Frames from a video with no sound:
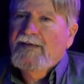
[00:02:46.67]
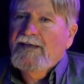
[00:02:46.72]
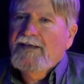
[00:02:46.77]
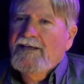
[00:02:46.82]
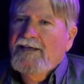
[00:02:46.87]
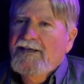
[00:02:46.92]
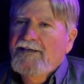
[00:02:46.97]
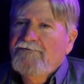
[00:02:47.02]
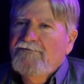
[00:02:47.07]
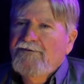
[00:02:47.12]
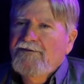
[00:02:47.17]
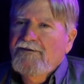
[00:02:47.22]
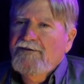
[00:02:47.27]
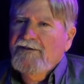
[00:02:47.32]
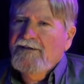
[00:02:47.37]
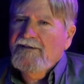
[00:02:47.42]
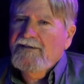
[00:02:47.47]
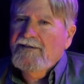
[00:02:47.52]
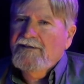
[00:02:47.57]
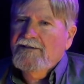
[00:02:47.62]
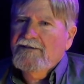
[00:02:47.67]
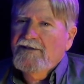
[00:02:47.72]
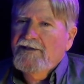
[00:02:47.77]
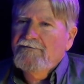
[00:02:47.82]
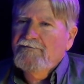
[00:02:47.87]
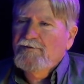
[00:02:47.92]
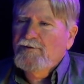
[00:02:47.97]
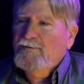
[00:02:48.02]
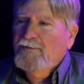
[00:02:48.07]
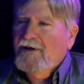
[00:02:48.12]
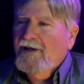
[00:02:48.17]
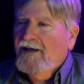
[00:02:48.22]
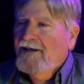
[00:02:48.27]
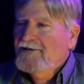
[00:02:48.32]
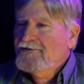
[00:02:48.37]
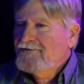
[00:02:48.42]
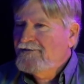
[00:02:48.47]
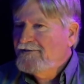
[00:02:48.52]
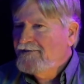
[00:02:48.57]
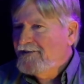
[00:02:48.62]
even the Governor
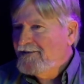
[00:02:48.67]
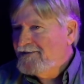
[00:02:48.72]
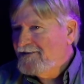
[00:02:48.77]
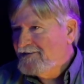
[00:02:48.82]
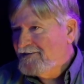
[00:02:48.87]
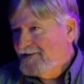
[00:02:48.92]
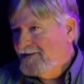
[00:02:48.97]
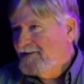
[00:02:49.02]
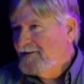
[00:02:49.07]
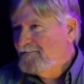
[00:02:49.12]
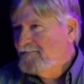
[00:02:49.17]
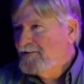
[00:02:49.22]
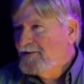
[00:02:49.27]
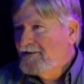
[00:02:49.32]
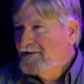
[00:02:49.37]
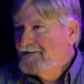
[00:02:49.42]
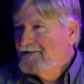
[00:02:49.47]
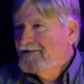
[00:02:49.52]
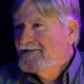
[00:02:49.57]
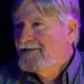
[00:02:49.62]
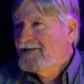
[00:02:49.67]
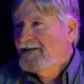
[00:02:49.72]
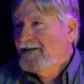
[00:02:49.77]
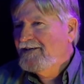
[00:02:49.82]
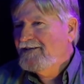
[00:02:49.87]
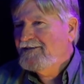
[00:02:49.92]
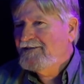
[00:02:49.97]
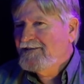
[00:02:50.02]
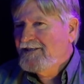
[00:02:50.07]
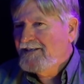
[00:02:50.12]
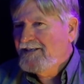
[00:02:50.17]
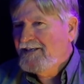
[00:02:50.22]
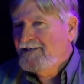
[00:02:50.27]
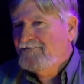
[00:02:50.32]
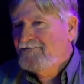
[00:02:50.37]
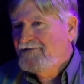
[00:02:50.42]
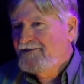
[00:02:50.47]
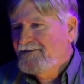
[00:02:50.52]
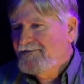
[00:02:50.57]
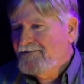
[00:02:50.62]
Blackston at the time kind of
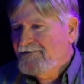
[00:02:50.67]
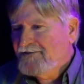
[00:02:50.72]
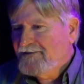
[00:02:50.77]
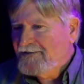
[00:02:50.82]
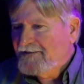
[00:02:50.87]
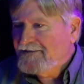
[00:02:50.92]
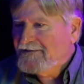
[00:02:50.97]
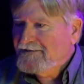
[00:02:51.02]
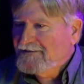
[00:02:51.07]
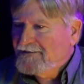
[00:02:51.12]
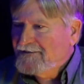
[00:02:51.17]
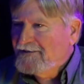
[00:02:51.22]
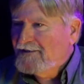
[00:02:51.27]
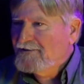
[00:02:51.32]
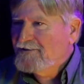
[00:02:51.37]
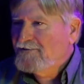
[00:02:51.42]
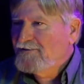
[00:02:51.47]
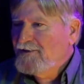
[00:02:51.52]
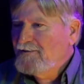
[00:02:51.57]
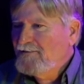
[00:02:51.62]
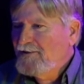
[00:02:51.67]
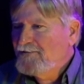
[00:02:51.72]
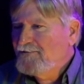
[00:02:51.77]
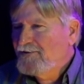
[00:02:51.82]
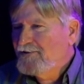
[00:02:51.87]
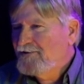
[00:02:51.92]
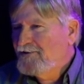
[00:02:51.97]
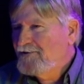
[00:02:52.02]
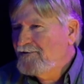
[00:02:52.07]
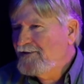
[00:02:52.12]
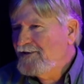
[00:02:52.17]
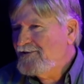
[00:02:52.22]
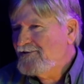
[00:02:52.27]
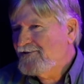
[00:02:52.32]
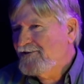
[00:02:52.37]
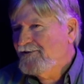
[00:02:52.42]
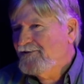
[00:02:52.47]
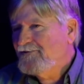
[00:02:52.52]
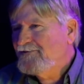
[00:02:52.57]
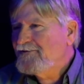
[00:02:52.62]
gave his agreement with doing
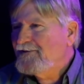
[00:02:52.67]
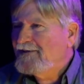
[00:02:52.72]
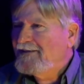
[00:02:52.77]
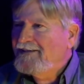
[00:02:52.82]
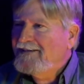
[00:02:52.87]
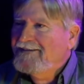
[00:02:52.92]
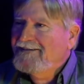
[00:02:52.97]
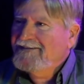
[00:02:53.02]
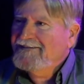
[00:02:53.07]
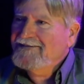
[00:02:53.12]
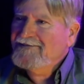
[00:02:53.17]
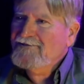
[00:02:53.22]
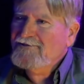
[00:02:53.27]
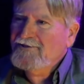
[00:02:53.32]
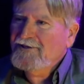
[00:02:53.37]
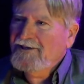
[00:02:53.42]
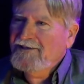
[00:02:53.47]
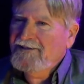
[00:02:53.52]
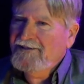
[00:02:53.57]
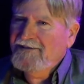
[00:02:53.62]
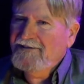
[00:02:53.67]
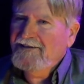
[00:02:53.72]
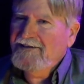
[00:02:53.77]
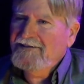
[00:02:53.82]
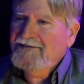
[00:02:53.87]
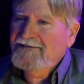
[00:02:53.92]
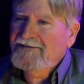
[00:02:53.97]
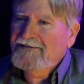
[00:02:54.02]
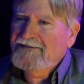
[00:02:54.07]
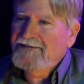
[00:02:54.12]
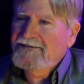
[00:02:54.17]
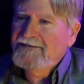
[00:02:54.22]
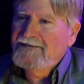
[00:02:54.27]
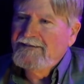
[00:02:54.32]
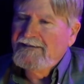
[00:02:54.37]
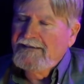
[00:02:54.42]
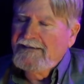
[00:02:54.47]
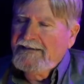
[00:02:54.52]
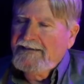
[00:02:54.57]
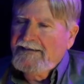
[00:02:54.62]
so, and stating that
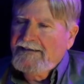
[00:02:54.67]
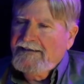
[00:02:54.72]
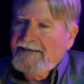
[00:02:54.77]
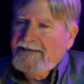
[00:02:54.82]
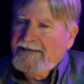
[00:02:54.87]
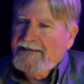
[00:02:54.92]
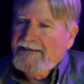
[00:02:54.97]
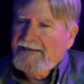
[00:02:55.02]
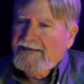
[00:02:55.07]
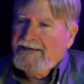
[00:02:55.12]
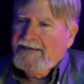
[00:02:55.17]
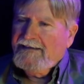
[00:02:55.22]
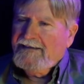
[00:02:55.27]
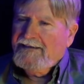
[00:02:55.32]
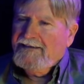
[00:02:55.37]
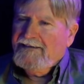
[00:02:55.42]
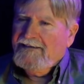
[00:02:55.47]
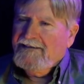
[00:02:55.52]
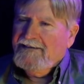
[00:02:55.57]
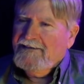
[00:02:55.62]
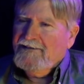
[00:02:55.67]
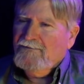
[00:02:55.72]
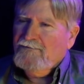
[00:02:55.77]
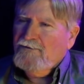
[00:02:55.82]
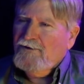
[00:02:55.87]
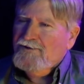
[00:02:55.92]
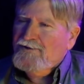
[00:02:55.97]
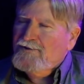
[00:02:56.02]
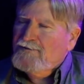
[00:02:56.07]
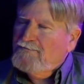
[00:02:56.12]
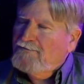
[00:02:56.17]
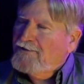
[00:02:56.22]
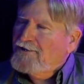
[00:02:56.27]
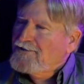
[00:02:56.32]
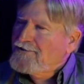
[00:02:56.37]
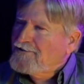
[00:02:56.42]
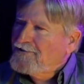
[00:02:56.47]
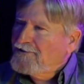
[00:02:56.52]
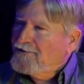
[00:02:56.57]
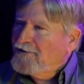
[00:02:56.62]
there wasn't
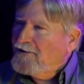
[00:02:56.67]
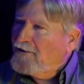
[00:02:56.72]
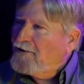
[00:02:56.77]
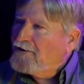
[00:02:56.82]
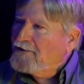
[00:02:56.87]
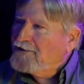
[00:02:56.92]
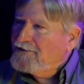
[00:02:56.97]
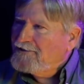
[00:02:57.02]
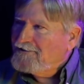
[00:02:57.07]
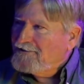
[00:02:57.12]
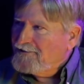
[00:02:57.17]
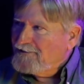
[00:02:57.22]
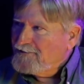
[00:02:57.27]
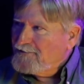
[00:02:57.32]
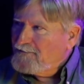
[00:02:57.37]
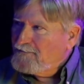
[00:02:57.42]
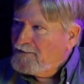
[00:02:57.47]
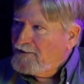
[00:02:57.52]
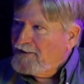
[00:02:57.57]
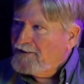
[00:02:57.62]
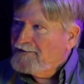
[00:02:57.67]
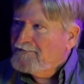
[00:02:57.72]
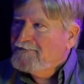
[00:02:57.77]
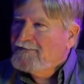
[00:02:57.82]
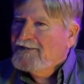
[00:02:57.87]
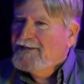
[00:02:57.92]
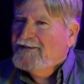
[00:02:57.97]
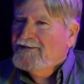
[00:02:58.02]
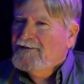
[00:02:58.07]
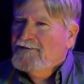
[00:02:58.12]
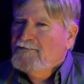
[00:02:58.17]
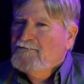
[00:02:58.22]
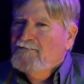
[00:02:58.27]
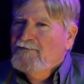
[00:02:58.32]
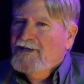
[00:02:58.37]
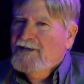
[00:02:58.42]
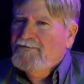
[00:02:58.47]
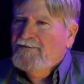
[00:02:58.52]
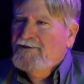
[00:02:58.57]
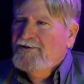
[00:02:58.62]
much the law could do, but you know,
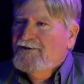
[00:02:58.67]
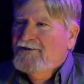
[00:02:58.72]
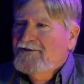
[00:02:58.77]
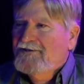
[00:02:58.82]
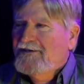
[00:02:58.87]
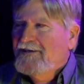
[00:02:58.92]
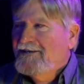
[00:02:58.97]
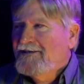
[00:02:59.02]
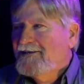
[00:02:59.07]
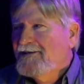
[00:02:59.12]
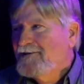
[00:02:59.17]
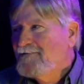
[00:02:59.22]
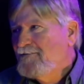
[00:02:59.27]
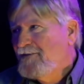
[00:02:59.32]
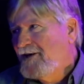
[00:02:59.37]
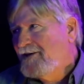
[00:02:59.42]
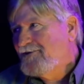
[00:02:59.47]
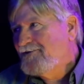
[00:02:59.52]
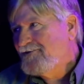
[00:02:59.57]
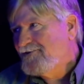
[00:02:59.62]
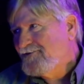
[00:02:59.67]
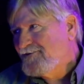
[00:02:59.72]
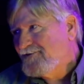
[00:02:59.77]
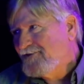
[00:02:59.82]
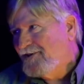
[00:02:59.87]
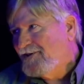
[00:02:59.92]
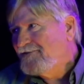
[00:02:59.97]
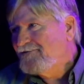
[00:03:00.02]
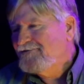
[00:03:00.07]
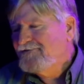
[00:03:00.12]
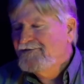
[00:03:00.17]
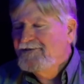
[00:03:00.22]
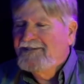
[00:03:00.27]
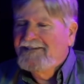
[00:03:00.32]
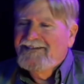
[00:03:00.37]
maybe you could take care of matters yourself,